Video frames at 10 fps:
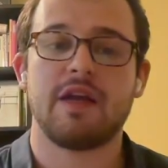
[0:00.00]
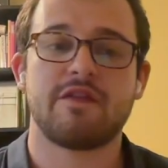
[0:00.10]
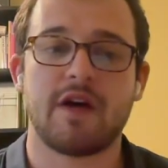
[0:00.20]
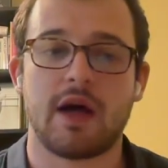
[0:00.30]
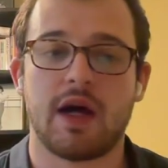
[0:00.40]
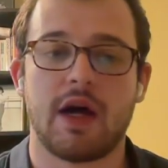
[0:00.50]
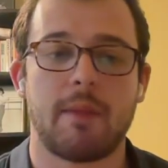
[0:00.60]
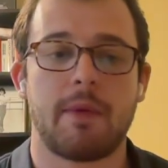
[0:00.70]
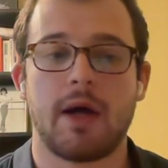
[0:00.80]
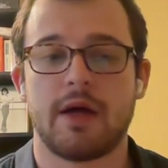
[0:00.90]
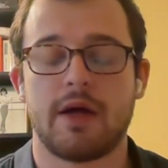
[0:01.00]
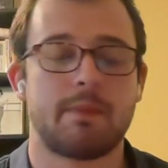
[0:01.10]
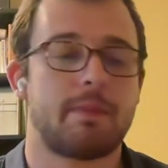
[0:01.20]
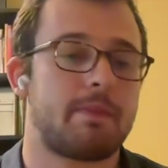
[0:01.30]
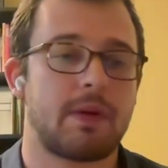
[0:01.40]
if a
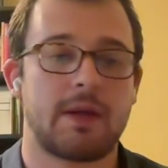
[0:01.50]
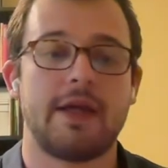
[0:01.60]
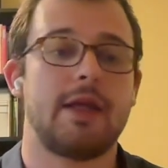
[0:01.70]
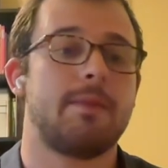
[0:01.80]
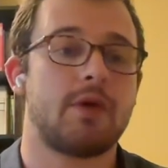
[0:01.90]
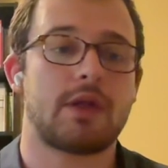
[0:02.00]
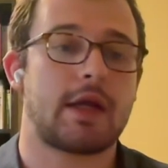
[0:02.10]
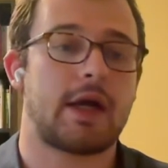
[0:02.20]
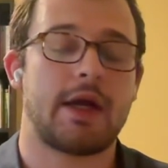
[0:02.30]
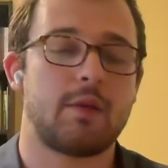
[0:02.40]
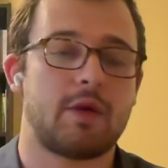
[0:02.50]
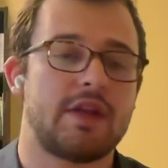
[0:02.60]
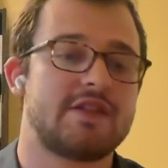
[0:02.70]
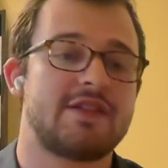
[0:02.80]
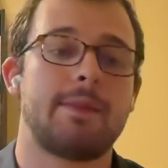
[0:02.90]
palladium nuclei in one
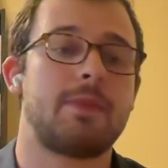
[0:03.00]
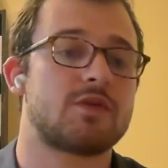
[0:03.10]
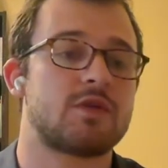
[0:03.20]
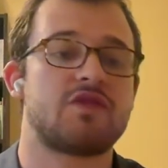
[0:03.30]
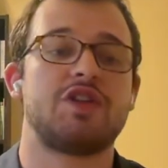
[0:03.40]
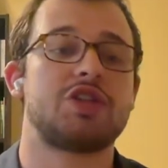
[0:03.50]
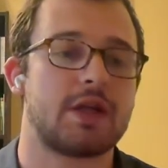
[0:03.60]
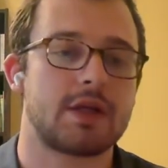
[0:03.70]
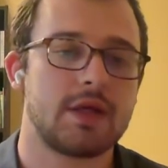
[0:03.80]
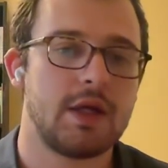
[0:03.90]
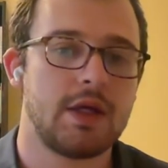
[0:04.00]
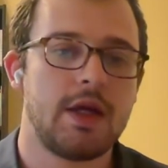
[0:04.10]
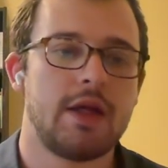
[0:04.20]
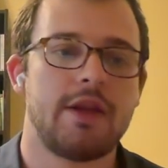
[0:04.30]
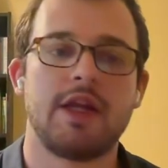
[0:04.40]
of these samples was fissioning,
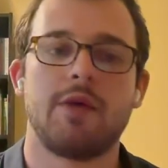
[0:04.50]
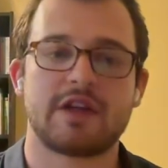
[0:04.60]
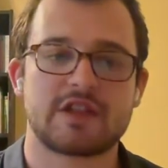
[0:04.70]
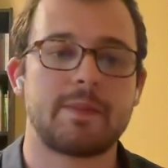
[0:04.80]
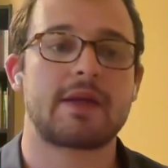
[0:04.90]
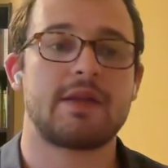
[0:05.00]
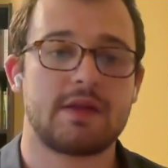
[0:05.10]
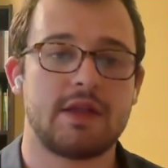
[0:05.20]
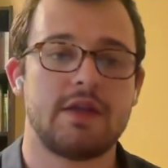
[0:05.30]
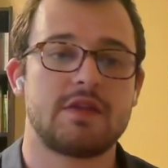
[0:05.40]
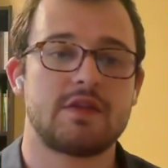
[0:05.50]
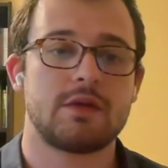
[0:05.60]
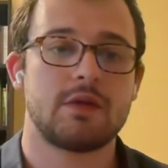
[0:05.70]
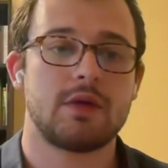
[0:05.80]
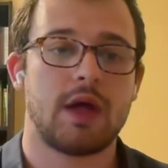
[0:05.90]
then you would expect that
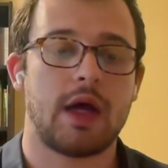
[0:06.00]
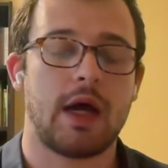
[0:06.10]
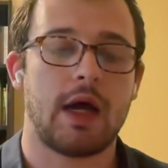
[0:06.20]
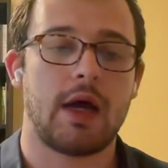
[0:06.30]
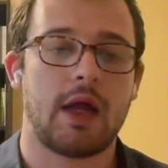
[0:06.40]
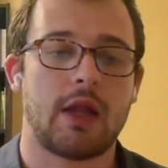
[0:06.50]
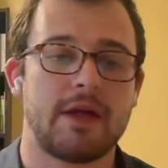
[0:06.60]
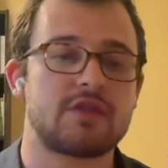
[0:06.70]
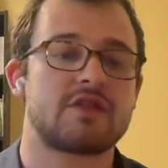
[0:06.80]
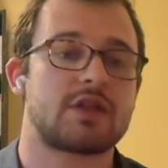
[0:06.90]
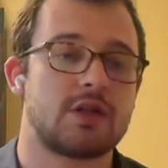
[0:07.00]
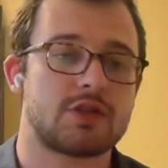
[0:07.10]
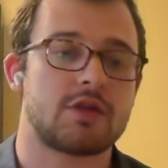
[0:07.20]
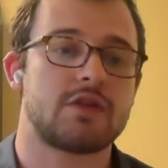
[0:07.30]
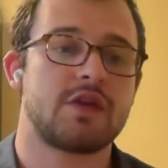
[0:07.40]
these elemental
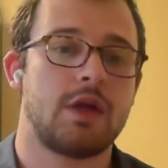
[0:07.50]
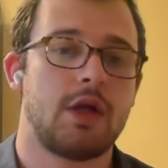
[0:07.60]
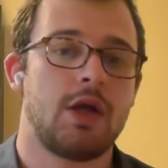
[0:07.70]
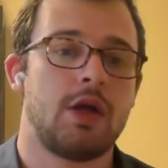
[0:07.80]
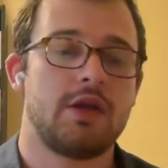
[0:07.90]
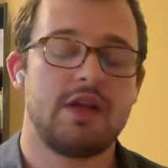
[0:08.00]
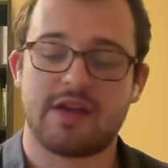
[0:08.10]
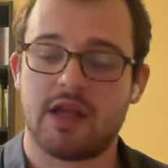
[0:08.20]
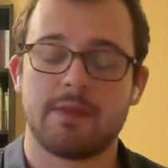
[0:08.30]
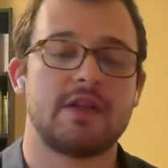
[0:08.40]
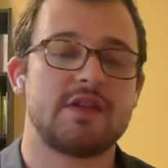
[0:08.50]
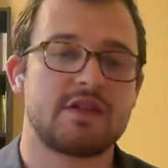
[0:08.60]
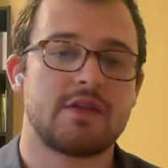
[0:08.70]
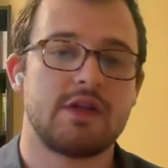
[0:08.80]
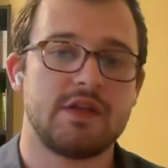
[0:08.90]
signatures, these
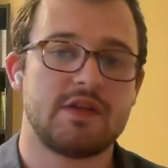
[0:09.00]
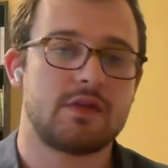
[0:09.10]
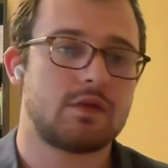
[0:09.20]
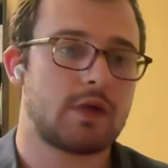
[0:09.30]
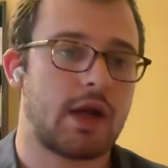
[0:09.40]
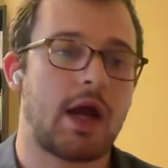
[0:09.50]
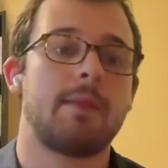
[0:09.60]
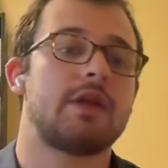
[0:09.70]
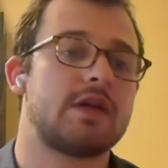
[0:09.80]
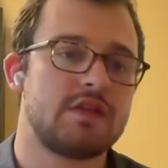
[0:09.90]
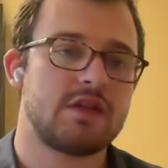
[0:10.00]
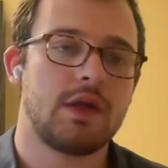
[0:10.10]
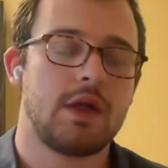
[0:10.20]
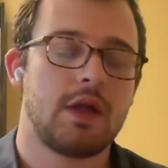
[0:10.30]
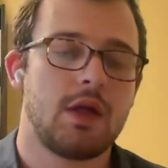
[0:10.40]
elements, these anomalies,